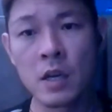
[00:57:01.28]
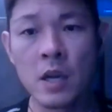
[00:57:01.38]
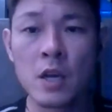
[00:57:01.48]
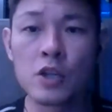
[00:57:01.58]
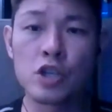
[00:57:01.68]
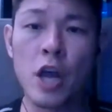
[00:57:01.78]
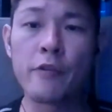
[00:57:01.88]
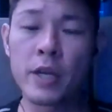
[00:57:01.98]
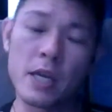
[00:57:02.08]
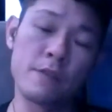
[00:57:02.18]

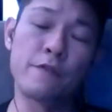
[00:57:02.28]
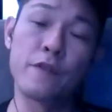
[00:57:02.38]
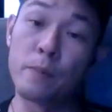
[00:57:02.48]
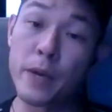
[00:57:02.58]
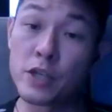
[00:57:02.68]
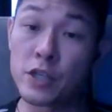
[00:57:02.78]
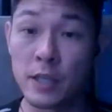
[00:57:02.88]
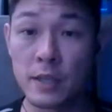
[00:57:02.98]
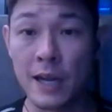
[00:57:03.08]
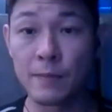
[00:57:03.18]
sharing
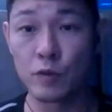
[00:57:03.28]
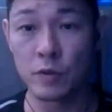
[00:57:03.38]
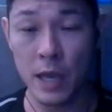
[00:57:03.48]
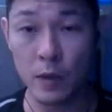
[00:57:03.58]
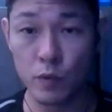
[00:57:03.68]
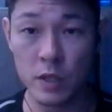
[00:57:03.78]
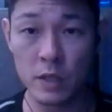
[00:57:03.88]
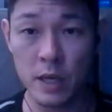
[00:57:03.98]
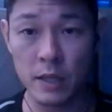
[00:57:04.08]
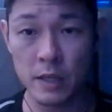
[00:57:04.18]
information time to time within
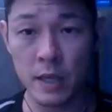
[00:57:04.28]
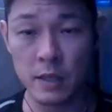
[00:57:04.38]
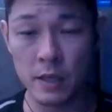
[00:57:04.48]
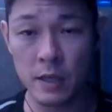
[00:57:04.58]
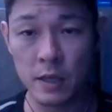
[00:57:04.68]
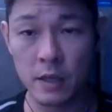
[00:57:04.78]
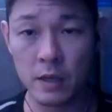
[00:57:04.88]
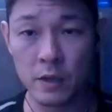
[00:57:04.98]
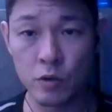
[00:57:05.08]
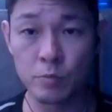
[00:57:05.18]
that
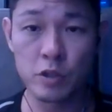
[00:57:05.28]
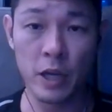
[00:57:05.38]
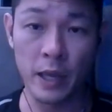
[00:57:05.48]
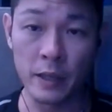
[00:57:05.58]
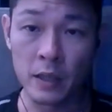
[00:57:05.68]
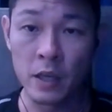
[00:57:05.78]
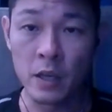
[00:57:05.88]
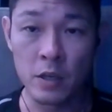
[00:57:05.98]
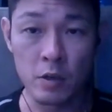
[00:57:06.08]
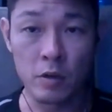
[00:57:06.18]
group chat.
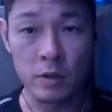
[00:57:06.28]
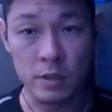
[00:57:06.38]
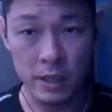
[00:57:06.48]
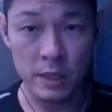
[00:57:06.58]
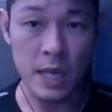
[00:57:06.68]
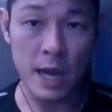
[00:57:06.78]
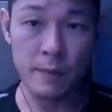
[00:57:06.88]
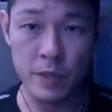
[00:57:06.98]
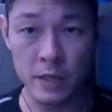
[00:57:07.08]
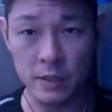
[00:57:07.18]
You know, certain
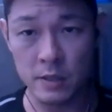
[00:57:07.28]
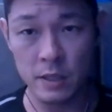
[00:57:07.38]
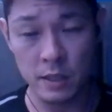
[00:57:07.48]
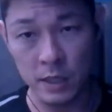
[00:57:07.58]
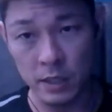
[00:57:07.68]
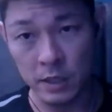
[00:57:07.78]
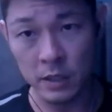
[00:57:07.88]
updates, certain